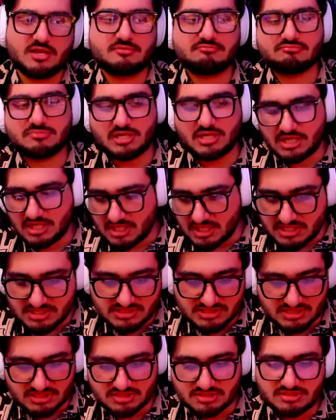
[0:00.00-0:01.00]
But like I
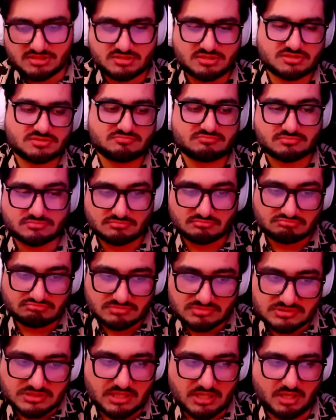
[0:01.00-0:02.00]
said, mm,
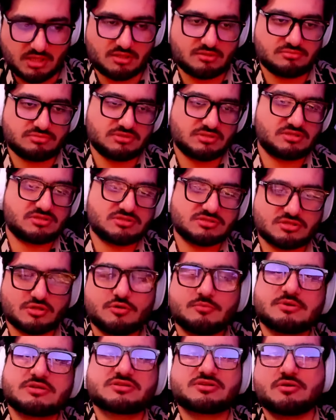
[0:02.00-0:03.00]
you know, there's
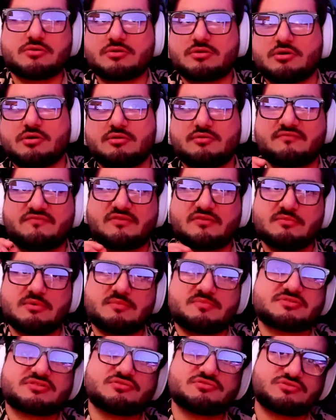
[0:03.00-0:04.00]
so much going on from
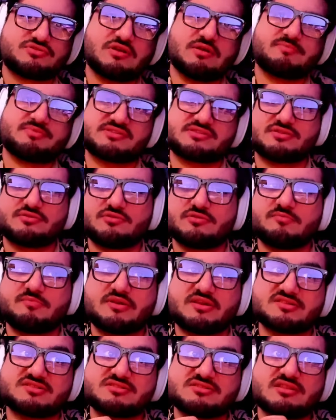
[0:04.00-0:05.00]
episode to episode
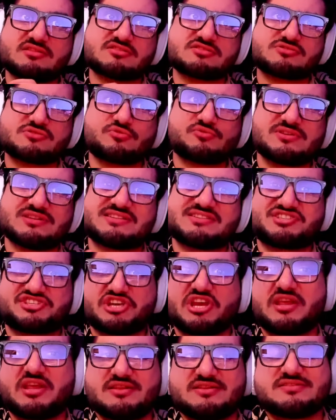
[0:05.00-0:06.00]
because the stories
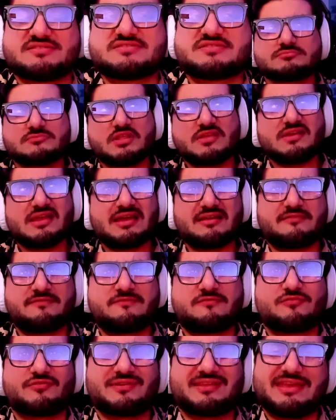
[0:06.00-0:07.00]
change. He kind of
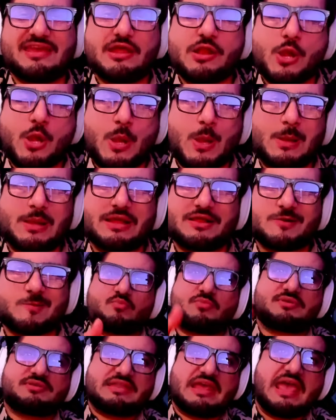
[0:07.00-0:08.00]
forget uh,
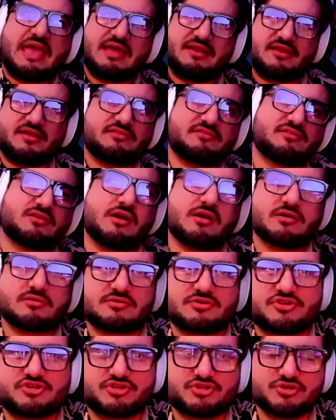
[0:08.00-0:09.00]
Dan and
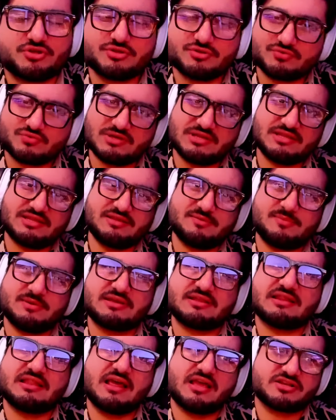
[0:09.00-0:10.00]
Doctor should really be
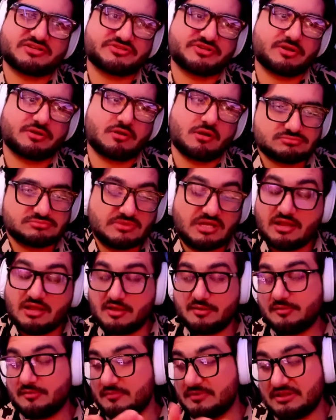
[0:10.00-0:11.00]
clashing.
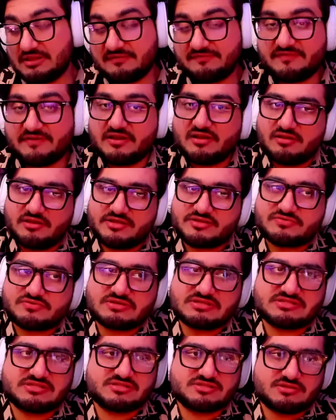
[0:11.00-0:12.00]
I, I mean, they finally
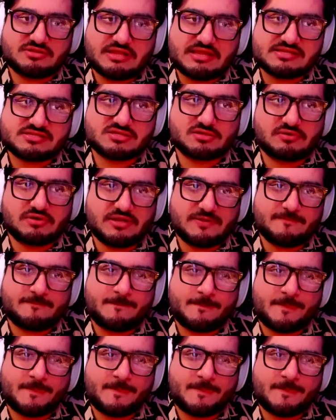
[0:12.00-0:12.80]
addressed it, so that's great.